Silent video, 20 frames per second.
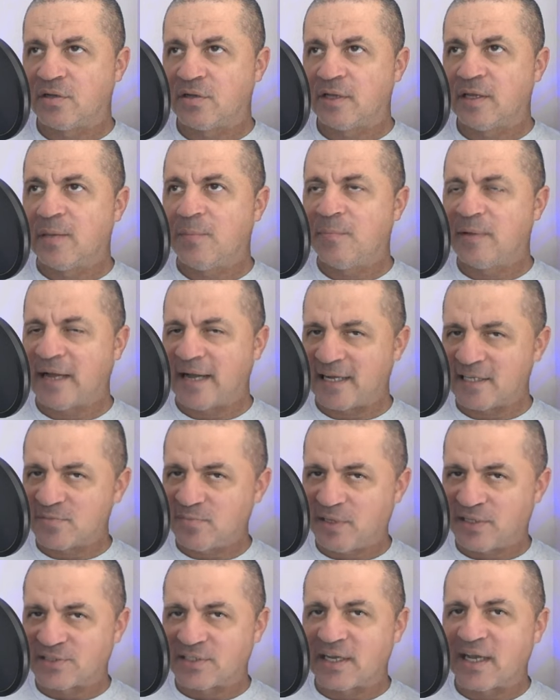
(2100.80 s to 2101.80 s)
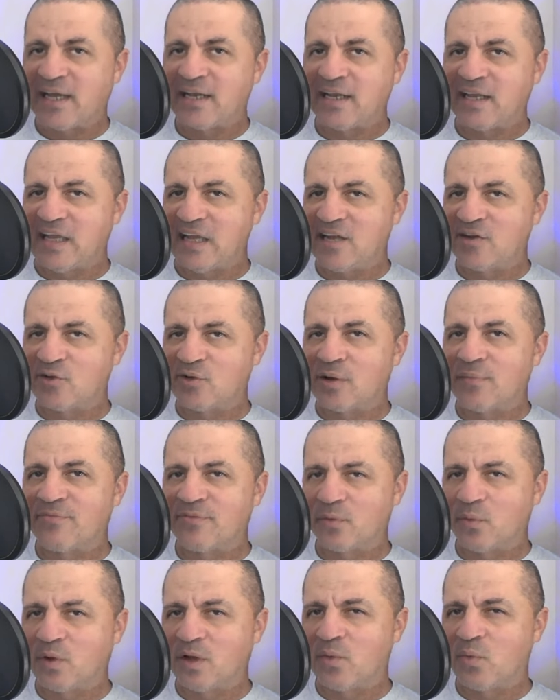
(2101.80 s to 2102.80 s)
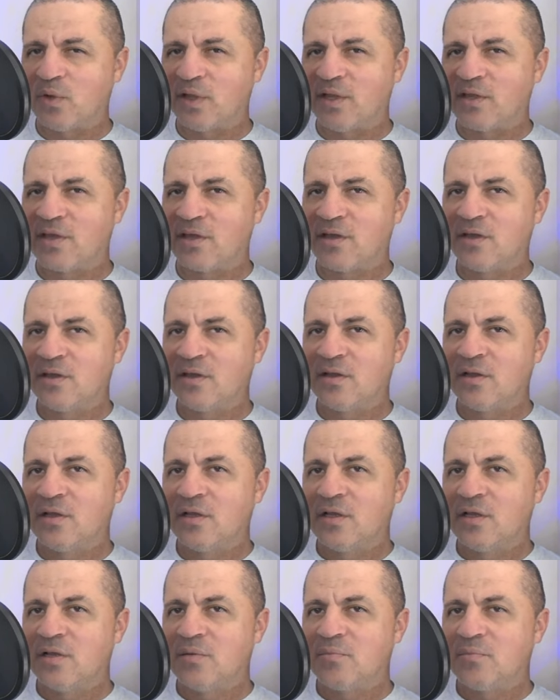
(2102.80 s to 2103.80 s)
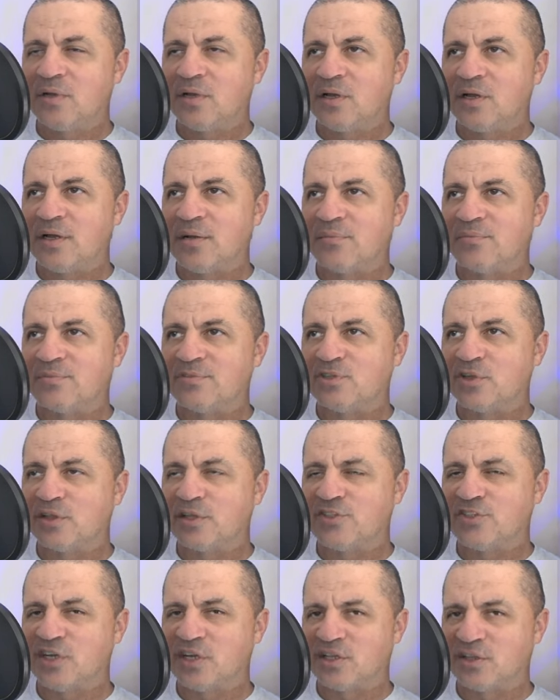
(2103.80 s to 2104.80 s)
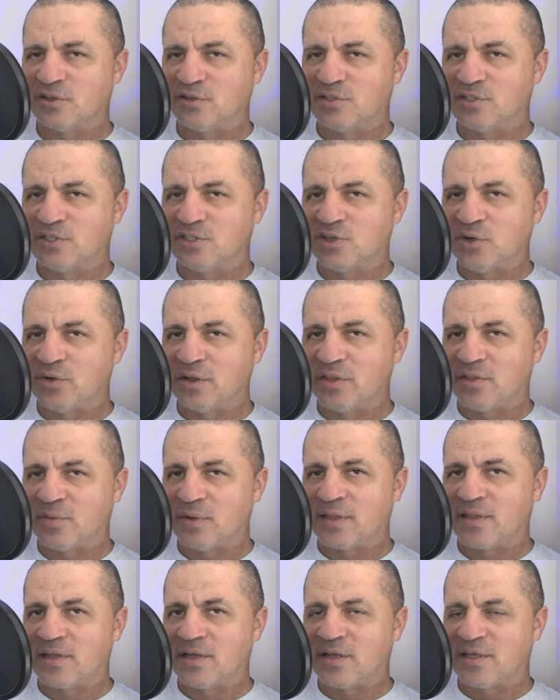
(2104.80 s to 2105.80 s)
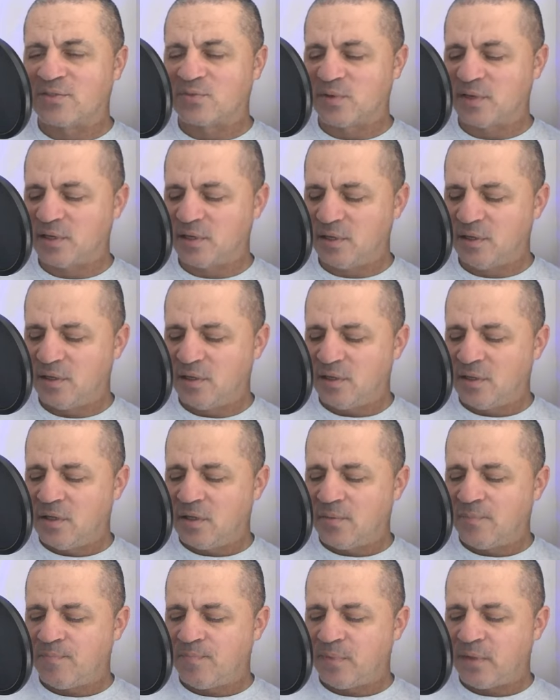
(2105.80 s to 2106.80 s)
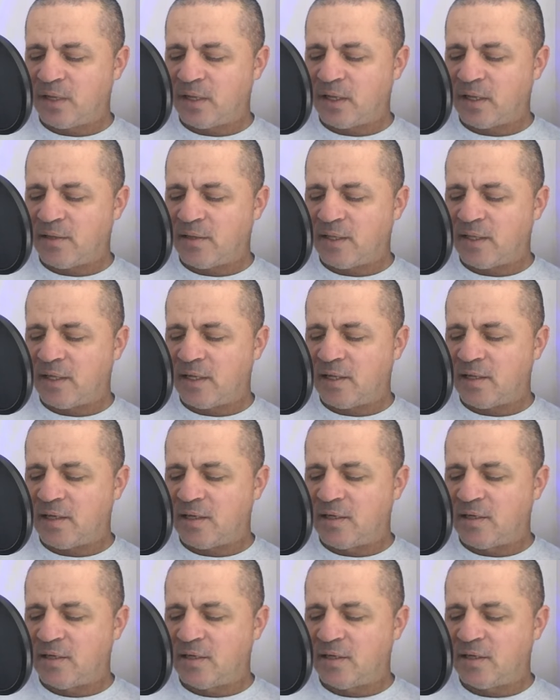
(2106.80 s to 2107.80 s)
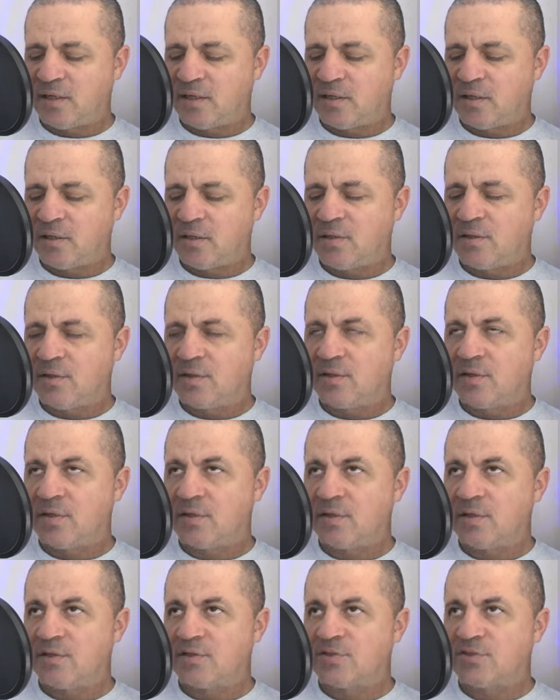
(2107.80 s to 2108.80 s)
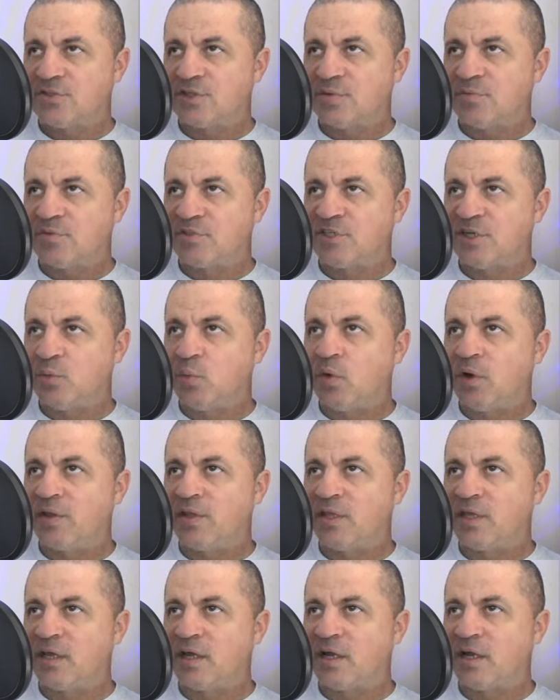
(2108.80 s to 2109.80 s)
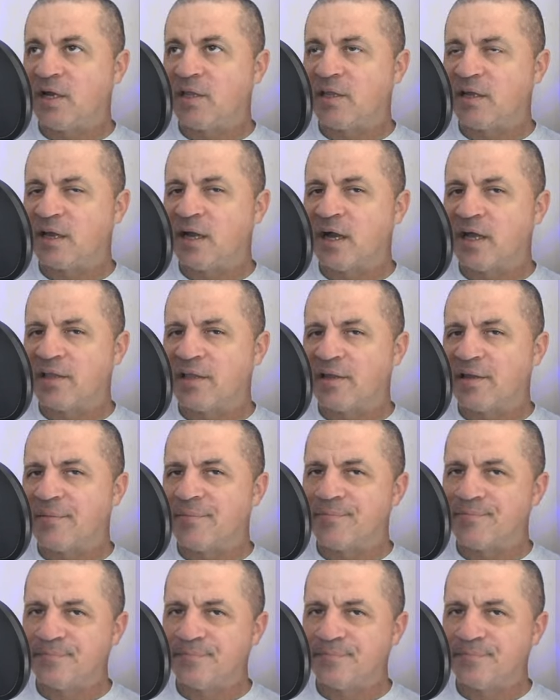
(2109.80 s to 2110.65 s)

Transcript: Impact because they had to heat her up for one week um, so that she could lose to Jody Threat the next week, and then she she won the uh, the Gauntlet.